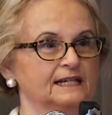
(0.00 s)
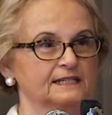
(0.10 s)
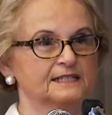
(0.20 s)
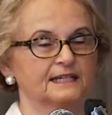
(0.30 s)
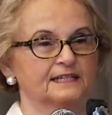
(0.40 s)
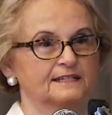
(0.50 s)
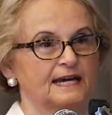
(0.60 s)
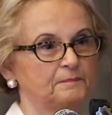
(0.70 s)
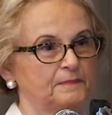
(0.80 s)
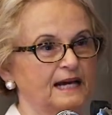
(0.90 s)
and take
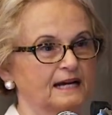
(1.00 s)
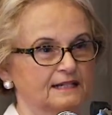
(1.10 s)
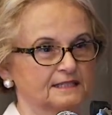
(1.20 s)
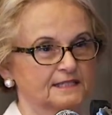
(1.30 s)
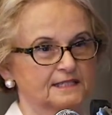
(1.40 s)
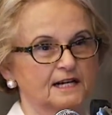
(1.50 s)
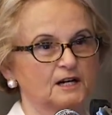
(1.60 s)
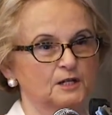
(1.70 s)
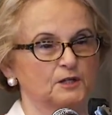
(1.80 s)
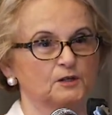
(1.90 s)
that back and
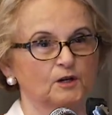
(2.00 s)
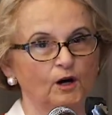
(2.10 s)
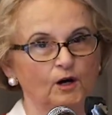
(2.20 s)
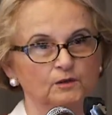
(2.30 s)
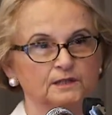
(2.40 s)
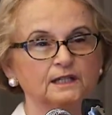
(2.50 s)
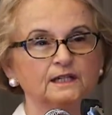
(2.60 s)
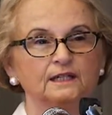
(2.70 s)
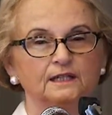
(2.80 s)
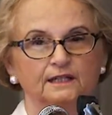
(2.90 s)
start your own
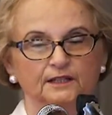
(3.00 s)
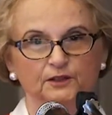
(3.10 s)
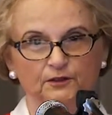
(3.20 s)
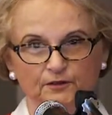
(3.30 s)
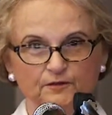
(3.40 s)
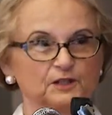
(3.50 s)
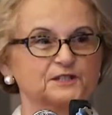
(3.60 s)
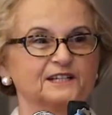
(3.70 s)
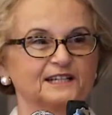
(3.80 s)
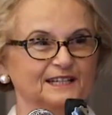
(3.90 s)

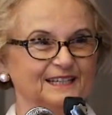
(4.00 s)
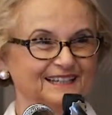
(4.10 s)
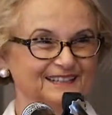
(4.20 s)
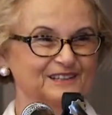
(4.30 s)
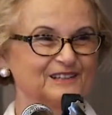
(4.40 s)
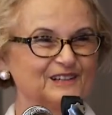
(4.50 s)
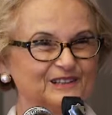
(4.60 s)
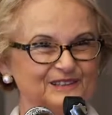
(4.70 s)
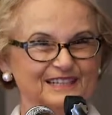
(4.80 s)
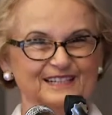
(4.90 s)
university, your
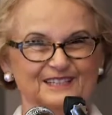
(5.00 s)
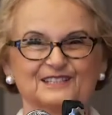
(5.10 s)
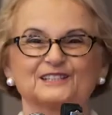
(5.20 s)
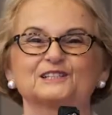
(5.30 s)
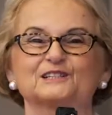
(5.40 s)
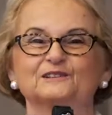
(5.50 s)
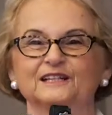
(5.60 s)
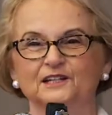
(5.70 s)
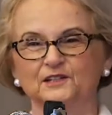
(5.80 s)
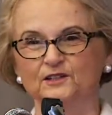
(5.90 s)
own institute
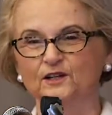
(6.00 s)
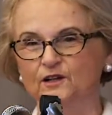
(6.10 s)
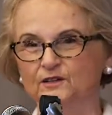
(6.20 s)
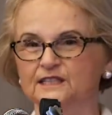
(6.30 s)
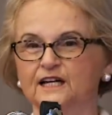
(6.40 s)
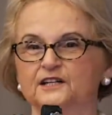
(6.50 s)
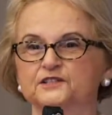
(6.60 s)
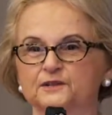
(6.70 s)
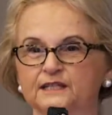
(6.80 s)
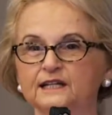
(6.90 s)
in your own
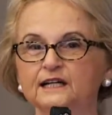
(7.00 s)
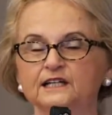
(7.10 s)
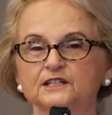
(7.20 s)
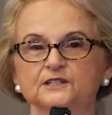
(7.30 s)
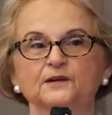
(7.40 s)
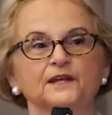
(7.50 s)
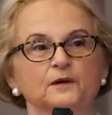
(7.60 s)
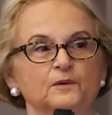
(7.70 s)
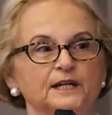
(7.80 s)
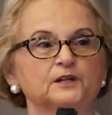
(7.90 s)
country, so that
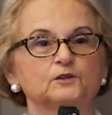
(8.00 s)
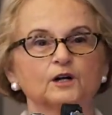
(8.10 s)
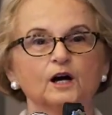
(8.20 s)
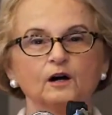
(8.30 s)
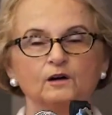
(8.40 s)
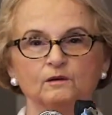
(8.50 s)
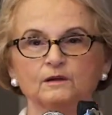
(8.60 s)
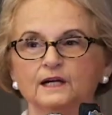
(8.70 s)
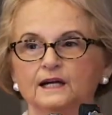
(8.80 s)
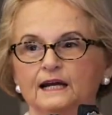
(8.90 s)
we grow
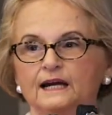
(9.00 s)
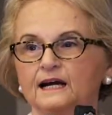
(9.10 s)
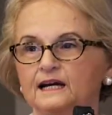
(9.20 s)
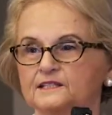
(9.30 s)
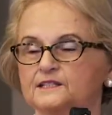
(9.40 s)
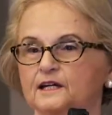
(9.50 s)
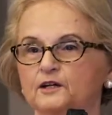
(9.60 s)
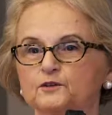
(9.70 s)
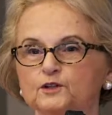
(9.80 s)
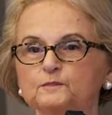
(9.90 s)
as a
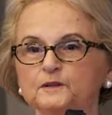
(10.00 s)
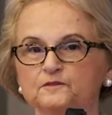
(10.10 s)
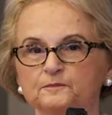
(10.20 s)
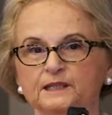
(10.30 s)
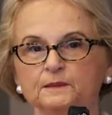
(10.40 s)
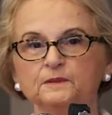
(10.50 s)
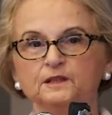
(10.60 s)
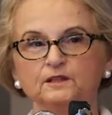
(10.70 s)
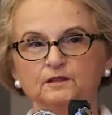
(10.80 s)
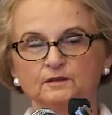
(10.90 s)
group of
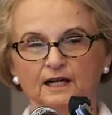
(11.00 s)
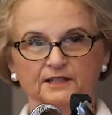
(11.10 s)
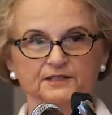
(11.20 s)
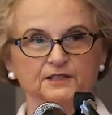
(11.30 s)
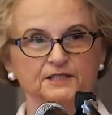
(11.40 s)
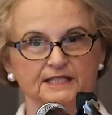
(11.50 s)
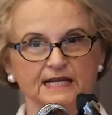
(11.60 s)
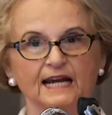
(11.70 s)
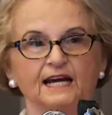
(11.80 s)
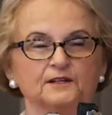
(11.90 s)
people who
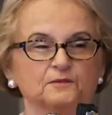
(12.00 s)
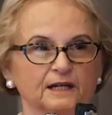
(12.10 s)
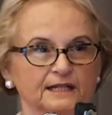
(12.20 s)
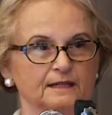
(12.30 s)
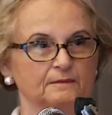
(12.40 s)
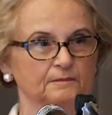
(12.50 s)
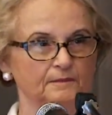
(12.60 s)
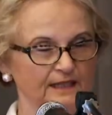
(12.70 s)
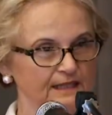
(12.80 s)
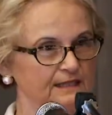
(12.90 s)
understand what it
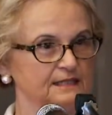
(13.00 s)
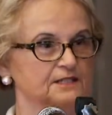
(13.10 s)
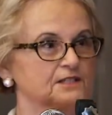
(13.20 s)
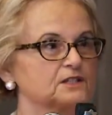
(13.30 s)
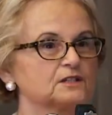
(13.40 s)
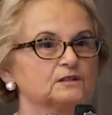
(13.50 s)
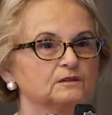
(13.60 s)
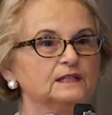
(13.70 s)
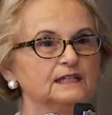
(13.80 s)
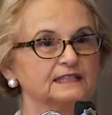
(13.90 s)
is
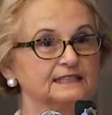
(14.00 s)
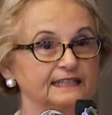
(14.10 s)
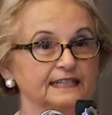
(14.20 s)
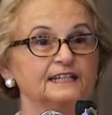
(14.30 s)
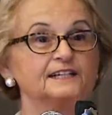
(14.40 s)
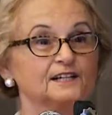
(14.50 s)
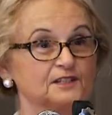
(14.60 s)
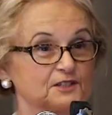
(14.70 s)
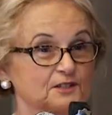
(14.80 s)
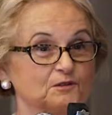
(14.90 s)
to lead a
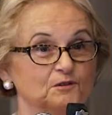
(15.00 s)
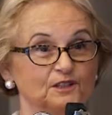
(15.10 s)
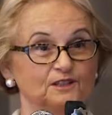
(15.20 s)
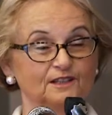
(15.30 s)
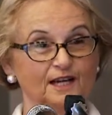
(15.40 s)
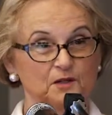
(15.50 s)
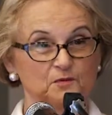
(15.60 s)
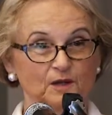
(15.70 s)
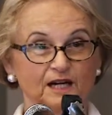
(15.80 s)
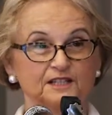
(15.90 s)
school
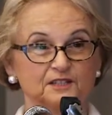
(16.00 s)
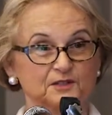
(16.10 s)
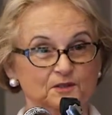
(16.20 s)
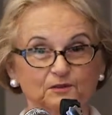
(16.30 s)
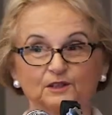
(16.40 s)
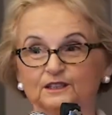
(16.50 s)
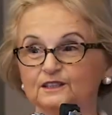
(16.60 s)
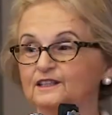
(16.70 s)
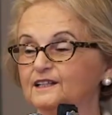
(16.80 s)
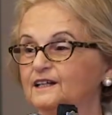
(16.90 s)
and run a
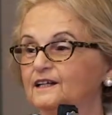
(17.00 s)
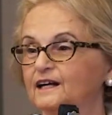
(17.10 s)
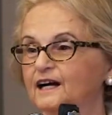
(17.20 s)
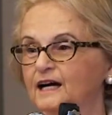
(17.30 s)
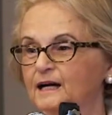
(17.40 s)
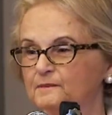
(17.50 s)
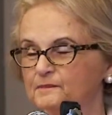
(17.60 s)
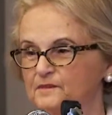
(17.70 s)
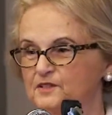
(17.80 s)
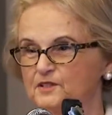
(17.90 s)
school,
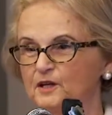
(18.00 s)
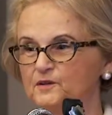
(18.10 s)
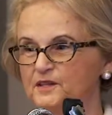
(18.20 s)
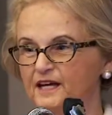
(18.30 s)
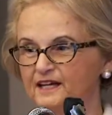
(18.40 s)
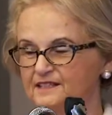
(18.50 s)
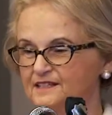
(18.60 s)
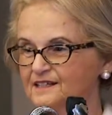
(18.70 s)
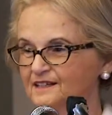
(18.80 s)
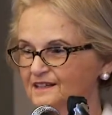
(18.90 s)
so
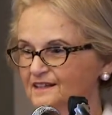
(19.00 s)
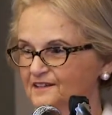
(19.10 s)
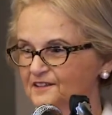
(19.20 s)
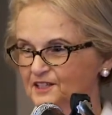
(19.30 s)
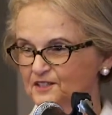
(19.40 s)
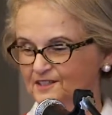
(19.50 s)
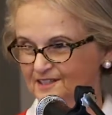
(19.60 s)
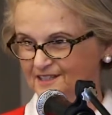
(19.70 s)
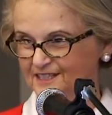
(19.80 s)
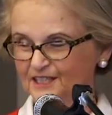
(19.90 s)
that the
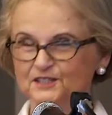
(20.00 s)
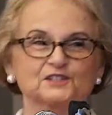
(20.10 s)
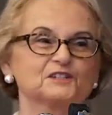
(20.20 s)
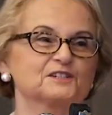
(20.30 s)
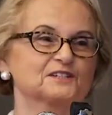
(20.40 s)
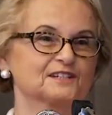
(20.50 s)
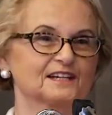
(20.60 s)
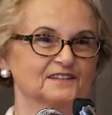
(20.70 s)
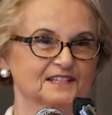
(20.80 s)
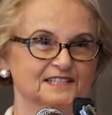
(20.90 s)
teachers
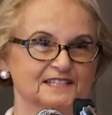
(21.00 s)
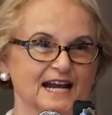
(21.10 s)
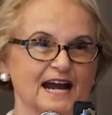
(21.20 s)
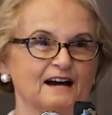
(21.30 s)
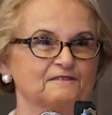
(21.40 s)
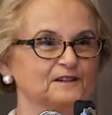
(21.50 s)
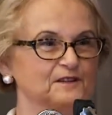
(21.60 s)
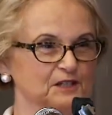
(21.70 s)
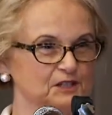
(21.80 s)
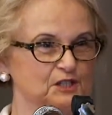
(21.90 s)
and the staff
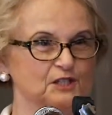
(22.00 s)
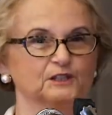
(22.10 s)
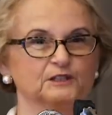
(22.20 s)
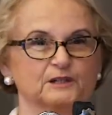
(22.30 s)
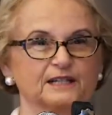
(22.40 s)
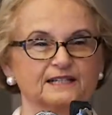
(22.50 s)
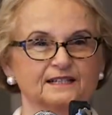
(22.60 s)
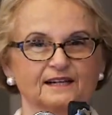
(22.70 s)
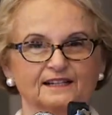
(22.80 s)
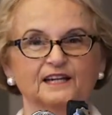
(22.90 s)
and the
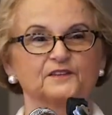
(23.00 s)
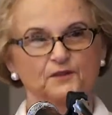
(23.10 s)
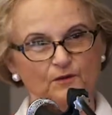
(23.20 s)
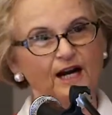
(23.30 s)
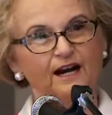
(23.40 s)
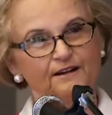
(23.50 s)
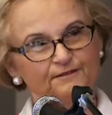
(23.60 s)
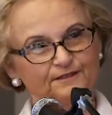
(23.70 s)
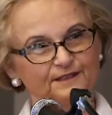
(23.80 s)
children can thrive.